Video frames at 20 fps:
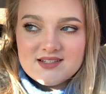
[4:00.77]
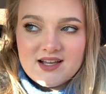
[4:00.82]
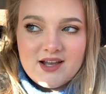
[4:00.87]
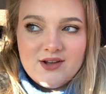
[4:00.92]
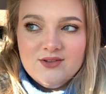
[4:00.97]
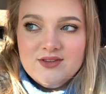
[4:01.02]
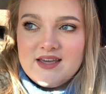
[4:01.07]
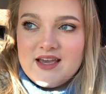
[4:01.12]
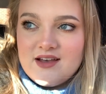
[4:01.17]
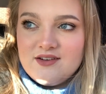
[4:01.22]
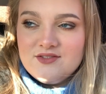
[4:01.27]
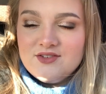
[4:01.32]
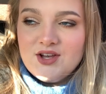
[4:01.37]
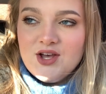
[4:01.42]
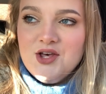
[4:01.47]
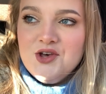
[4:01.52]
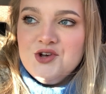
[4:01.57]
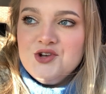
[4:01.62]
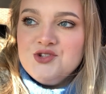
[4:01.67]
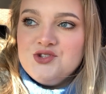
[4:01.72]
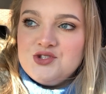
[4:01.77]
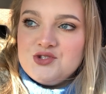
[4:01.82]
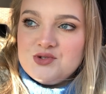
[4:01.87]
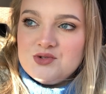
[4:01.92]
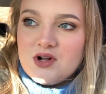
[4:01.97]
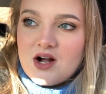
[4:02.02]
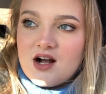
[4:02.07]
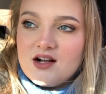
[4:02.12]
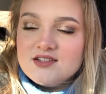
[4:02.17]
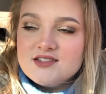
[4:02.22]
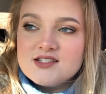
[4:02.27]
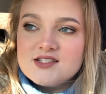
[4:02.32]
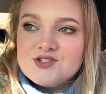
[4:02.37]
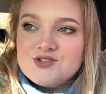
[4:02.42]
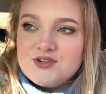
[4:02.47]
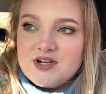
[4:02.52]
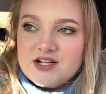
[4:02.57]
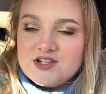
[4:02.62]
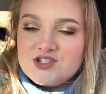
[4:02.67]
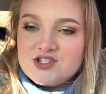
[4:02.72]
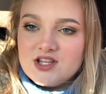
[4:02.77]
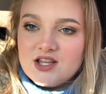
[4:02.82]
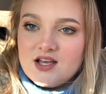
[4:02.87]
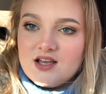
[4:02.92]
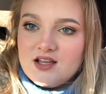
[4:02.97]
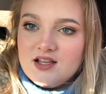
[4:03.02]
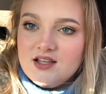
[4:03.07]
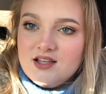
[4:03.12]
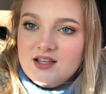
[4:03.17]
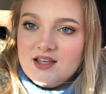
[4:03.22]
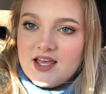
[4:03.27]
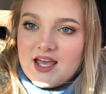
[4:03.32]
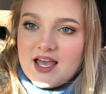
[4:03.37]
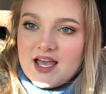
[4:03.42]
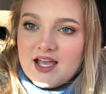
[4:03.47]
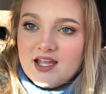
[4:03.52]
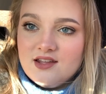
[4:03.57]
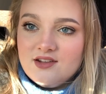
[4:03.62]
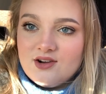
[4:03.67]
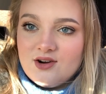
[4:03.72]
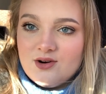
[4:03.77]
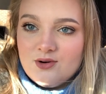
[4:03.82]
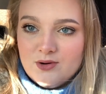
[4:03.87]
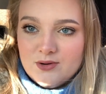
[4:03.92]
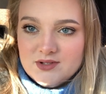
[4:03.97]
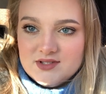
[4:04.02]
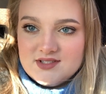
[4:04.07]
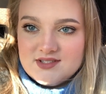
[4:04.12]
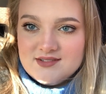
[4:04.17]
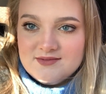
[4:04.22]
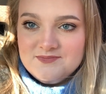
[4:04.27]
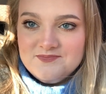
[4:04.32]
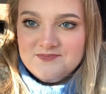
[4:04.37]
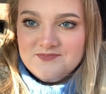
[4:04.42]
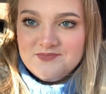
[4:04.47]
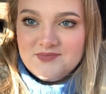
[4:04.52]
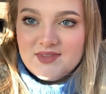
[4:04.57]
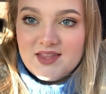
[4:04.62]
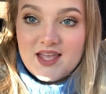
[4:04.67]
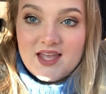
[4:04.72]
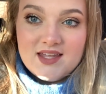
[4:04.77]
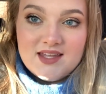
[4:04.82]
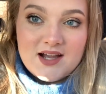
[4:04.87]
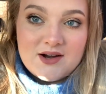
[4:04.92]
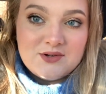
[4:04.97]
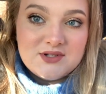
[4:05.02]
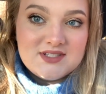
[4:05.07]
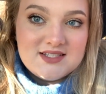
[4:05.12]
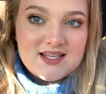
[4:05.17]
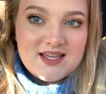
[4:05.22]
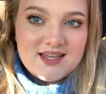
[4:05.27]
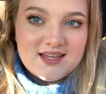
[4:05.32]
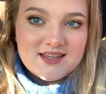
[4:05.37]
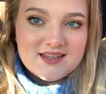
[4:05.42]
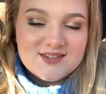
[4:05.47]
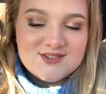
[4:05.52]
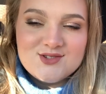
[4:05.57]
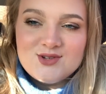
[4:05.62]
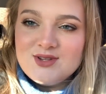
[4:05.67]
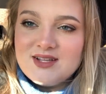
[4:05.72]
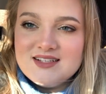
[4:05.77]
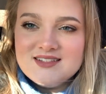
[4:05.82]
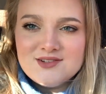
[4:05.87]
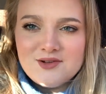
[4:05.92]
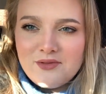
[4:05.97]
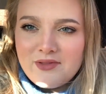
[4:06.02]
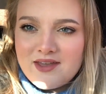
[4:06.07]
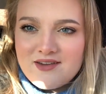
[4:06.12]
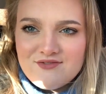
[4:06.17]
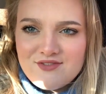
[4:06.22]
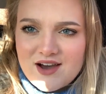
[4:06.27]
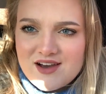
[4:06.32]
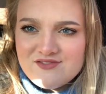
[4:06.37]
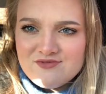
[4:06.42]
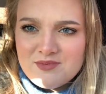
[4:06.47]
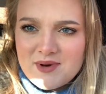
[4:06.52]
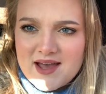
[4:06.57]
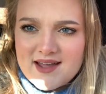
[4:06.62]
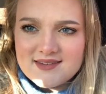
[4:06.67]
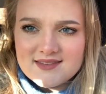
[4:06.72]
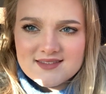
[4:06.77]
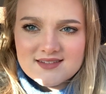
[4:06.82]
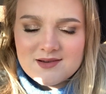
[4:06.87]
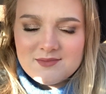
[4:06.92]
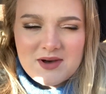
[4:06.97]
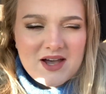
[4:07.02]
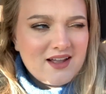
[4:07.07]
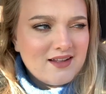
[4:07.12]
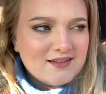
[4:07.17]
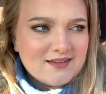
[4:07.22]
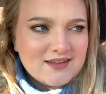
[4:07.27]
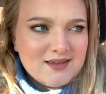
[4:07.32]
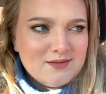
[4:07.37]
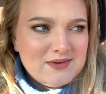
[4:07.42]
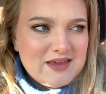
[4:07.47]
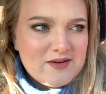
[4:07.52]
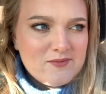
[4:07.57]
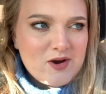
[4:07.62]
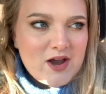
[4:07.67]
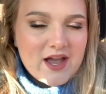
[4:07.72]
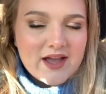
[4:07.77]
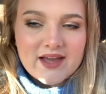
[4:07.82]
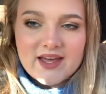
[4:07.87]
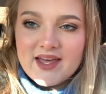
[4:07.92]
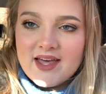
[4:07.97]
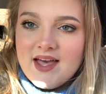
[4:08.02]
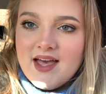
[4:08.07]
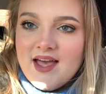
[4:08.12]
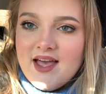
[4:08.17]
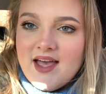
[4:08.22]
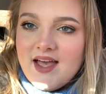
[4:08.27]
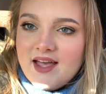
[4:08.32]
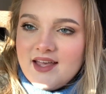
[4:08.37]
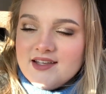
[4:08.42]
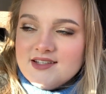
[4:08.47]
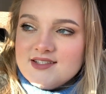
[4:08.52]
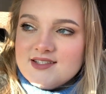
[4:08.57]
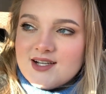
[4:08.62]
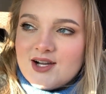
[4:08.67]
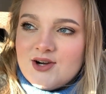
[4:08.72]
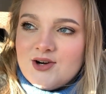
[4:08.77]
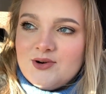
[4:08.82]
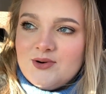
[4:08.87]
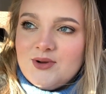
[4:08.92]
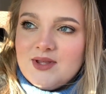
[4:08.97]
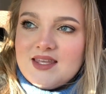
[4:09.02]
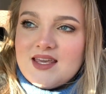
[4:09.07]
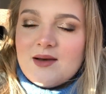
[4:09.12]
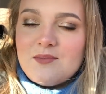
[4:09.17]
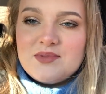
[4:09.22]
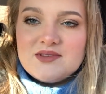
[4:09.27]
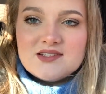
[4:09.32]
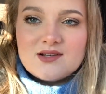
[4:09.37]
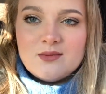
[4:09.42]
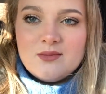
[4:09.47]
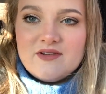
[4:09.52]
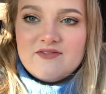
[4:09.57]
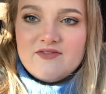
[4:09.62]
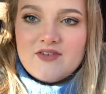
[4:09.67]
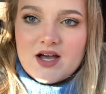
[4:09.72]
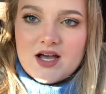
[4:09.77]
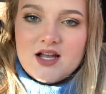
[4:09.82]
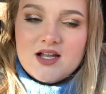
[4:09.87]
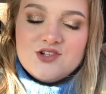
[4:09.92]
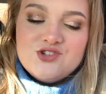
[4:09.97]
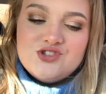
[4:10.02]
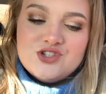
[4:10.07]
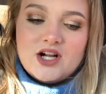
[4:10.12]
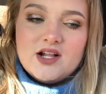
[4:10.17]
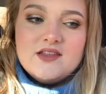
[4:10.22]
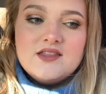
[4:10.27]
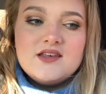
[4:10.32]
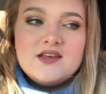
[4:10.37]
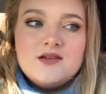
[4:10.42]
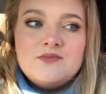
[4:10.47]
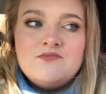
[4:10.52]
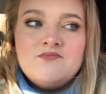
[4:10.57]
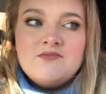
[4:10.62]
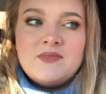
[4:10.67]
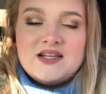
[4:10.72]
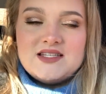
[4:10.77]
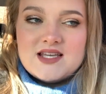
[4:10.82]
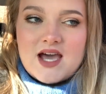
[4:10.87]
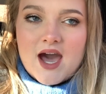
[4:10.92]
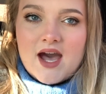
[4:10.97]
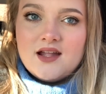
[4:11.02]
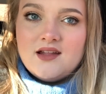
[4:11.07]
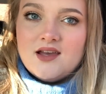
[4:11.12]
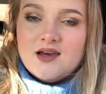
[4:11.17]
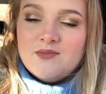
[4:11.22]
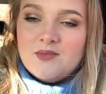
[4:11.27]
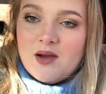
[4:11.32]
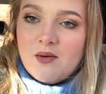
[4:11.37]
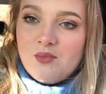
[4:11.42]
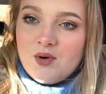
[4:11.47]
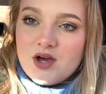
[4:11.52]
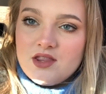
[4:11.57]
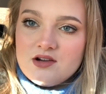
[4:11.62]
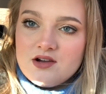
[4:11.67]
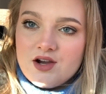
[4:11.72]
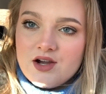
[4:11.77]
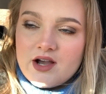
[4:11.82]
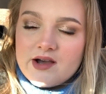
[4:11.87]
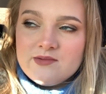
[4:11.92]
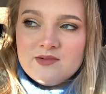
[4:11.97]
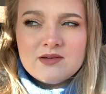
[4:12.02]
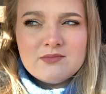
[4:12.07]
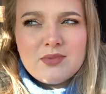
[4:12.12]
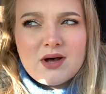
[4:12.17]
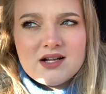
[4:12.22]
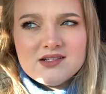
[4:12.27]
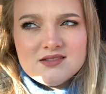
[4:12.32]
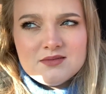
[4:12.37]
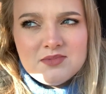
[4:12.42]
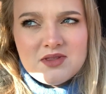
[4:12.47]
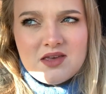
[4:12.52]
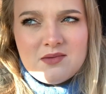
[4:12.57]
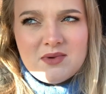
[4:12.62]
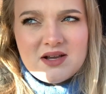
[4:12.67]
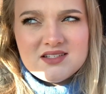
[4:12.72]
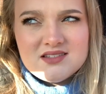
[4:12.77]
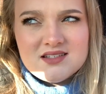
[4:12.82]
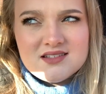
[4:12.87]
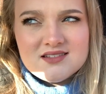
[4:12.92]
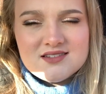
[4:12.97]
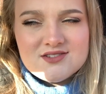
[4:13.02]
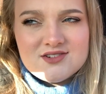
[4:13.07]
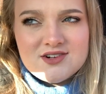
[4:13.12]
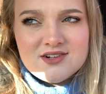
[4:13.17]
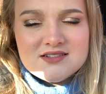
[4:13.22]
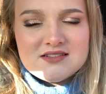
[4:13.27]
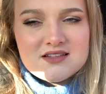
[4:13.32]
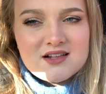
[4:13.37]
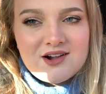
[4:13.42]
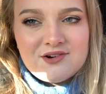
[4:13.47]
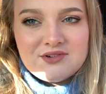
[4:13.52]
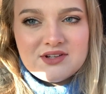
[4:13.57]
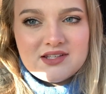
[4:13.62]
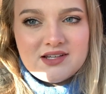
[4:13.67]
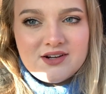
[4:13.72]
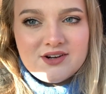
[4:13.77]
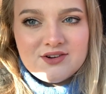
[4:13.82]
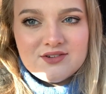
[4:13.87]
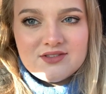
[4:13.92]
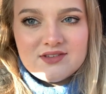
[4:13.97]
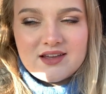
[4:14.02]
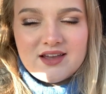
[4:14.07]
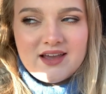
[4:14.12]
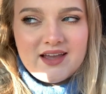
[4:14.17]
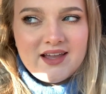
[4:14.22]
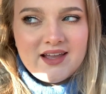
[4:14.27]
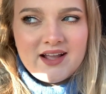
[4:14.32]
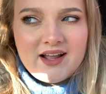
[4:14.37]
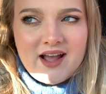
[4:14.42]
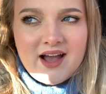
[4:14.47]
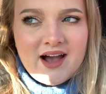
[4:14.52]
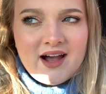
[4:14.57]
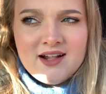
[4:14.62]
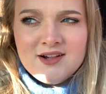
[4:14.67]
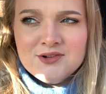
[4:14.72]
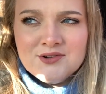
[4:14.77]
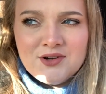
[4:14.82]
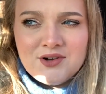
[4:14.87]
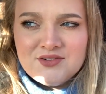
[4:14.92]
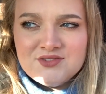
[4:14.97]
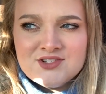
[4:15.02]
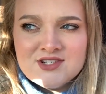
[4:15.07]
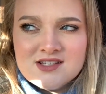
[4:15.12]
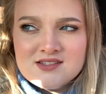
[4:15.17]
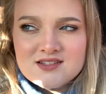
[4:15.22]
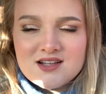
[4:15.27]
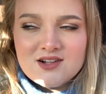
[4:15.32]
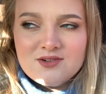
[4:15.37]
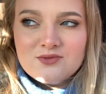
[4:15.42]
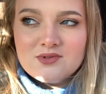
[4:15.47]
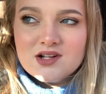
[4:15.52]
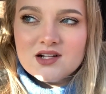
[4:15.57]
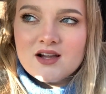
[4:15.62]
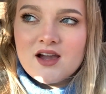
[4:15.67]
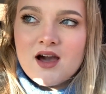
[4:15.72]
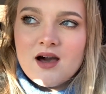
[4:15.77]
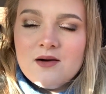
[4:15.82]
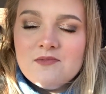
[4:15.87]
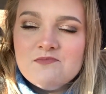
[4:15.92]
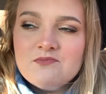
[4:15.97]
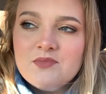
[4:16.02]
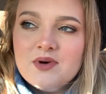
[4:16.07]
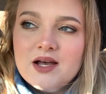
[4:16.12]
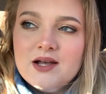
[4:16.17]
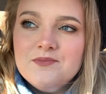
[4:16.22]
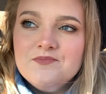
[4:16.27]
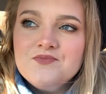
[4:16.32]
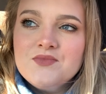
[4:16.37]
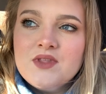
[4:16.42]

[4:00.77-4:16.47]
I only have two dogs, a tarantula, and a horse. And now a snake. So that's only 5 pets. Come on, give me a break. So yep, it's gonna be fun. Jonathan, my dad, and my brother are coming. Possibly my sister. It's not really her thing. I don't know if she's gonna wanna come, but